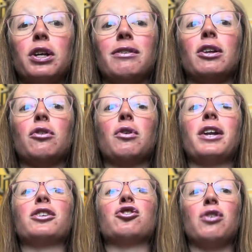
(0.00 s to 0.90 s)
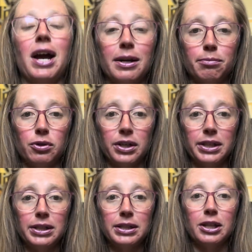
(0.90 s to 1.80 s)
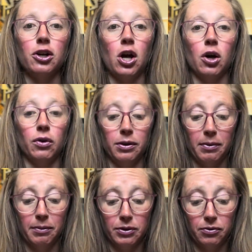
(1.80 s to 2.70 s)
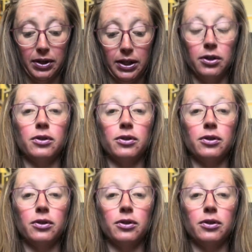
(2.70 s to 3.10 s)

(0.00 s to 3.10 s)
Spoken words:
if they don't know how to track print, they're not going to be able to read.